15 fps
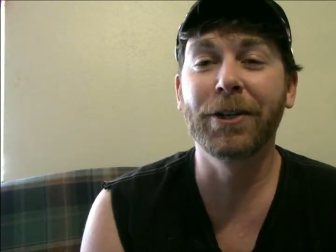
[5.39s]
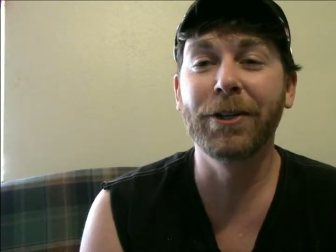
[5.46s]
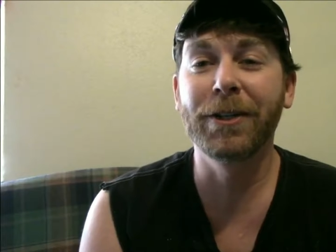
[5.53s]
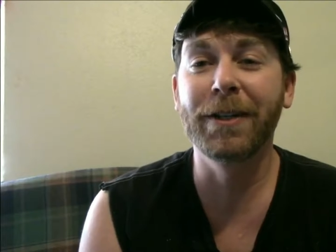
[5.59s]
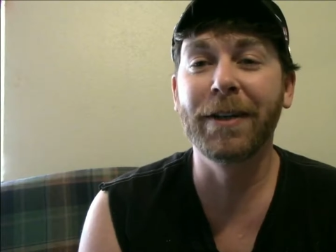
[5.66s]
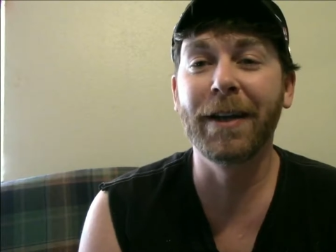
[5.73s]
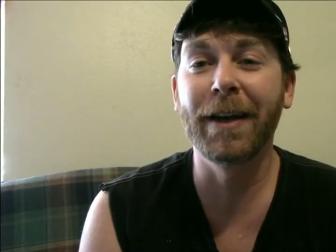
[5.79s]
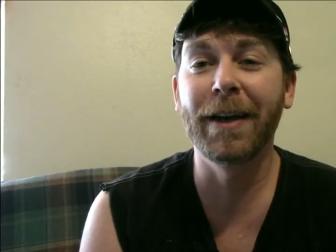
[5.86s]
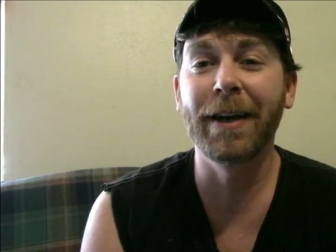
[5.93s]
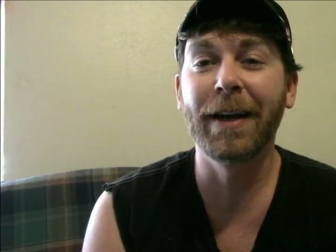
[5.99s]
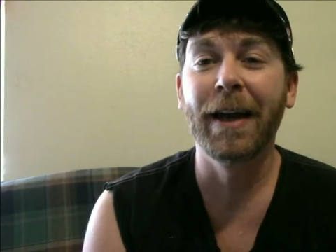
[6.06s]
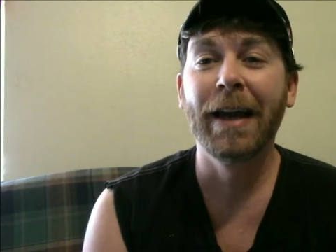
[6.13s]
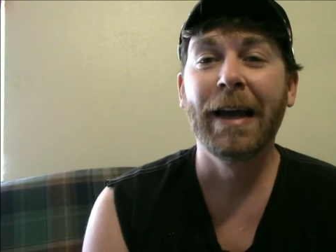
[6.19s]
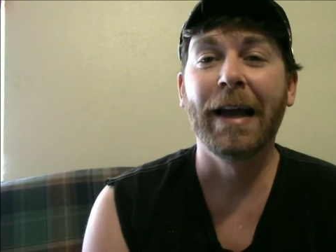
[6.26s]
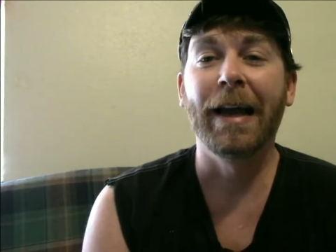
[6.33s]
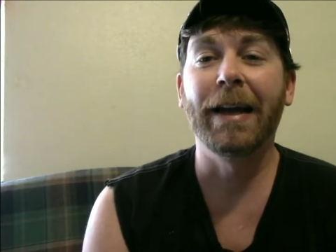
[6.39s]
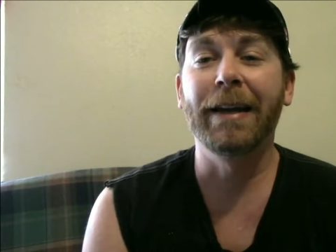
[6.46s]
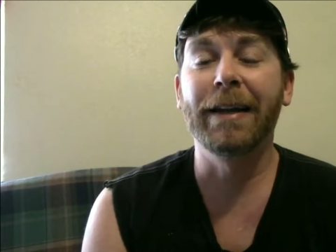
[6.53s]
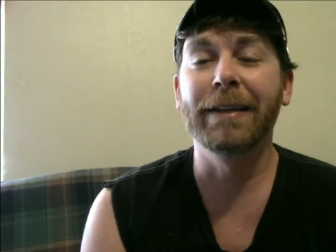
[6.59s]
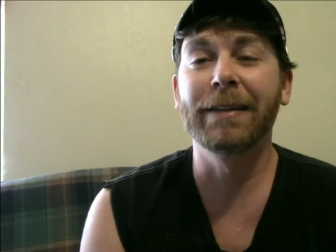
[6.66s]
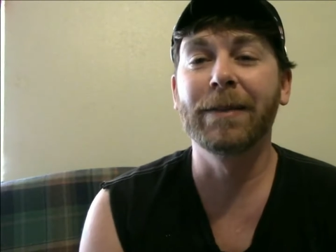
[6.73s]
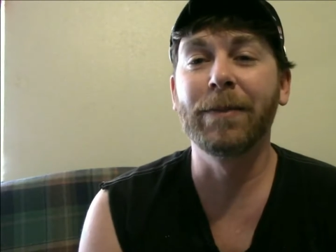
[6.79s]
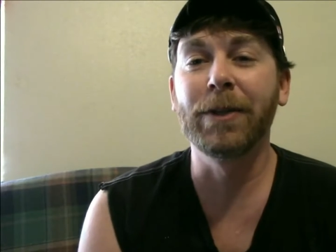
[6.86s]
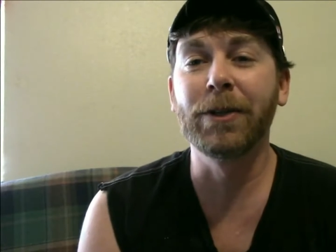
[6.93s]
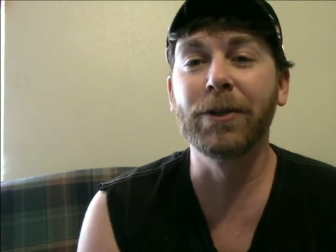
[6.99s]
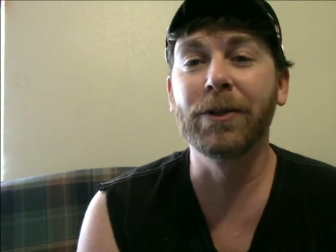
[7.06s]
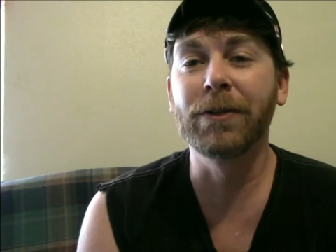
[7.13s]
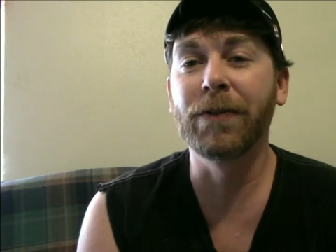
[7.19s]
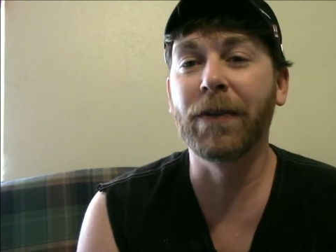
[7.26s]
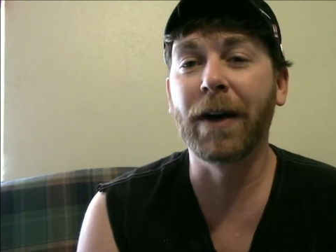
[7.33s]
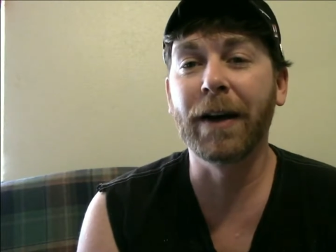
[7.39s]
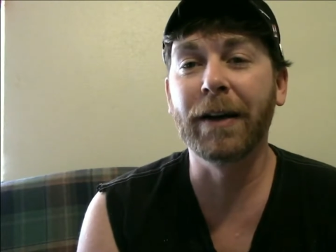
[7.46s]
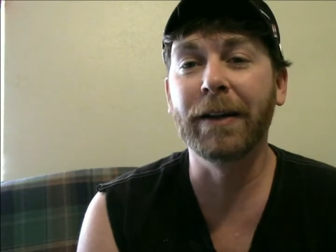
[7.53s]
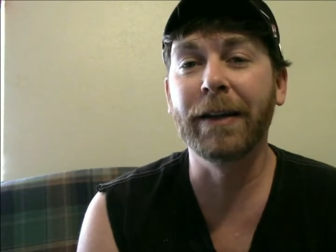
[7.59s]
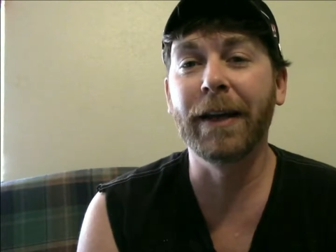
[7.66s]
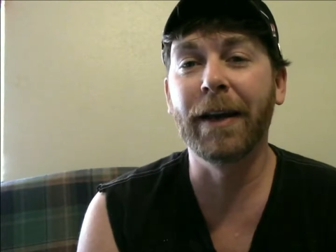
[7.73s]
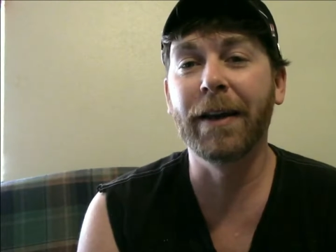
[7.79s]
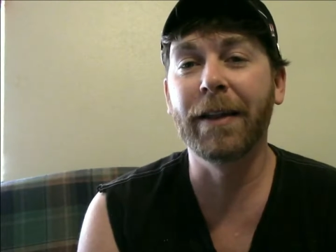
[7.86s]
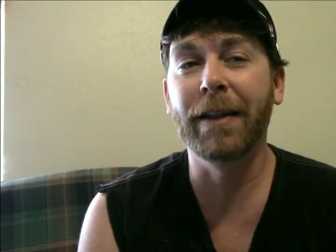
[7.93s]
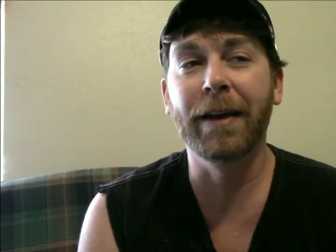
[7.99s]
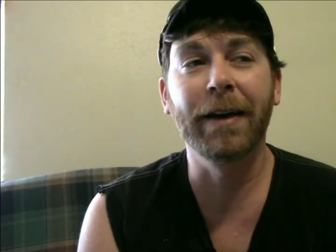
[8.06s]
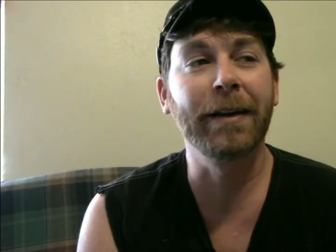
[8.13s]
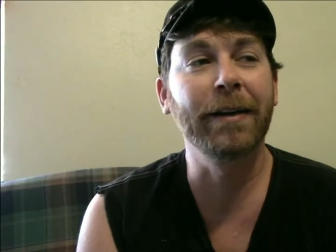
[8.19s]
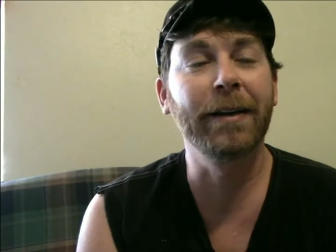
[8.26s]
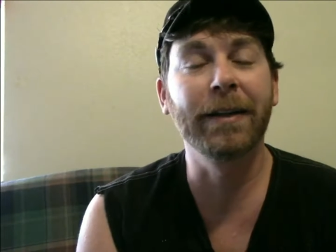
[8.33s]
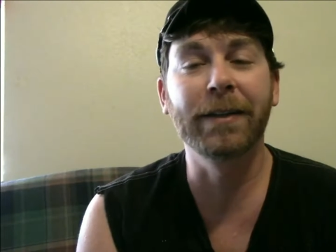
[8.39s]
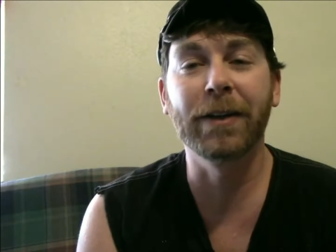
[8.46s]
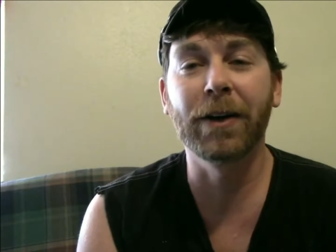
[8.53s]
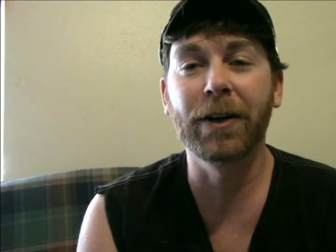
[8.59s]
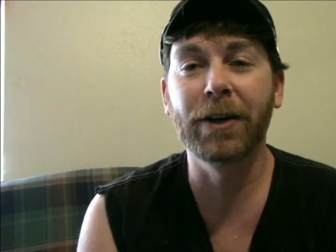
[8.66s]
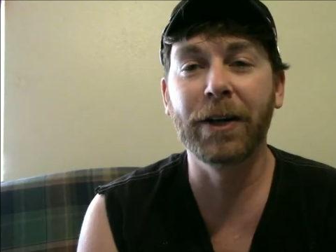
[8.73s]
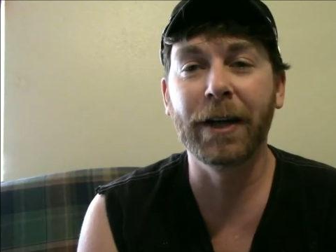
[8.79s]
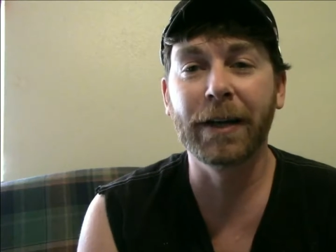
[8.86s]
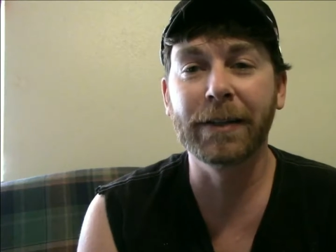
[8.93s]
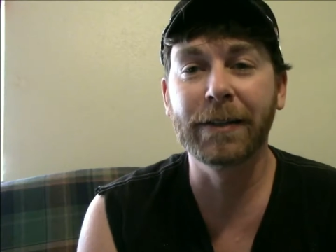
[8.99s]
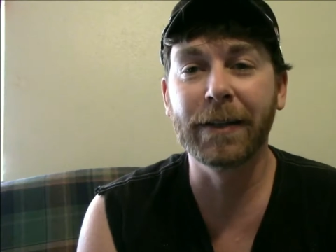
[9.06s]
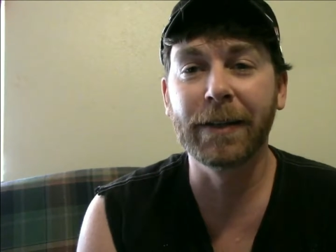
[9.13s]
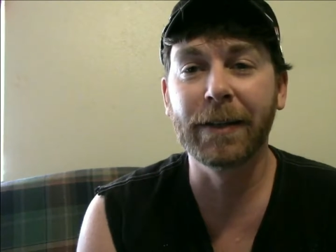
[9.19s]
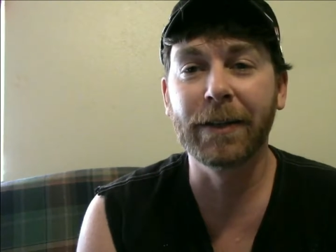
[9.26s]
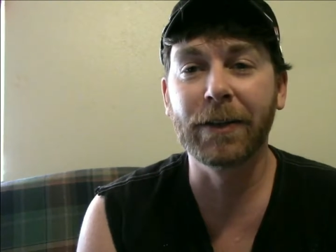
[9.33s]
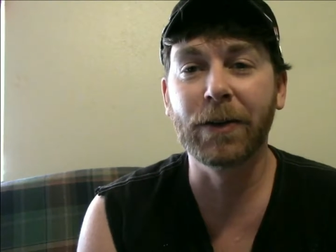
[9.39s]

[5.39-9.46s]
you today how to get some use finally out of that guitar you got sitting in the